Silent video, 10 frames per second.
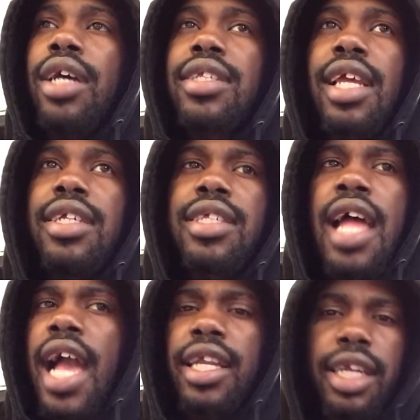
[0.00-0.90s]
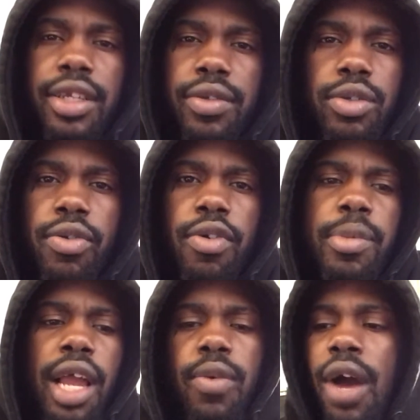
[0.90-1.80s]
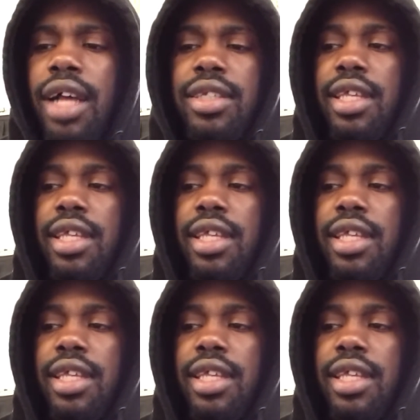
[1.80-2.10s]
stay stagnant? You feel me? Like, why